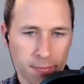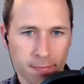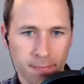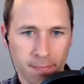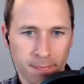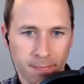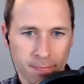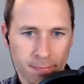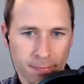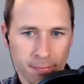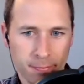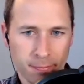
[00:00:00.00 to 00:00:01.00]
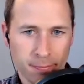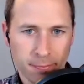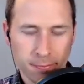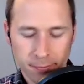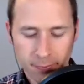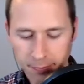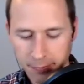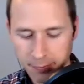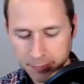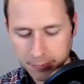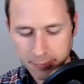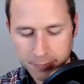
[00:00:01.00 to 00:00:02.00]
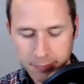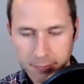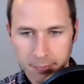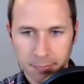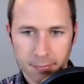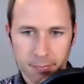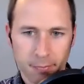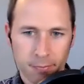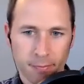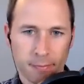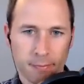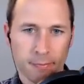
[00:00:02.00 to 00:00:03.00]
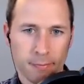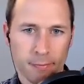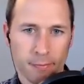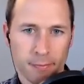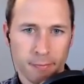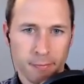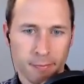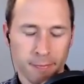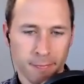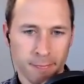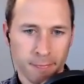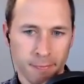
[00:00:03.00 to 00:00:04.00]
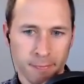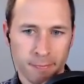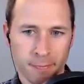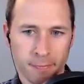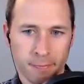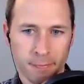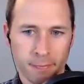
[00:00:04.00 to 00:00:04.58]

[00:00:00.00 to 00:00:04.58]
[no speech]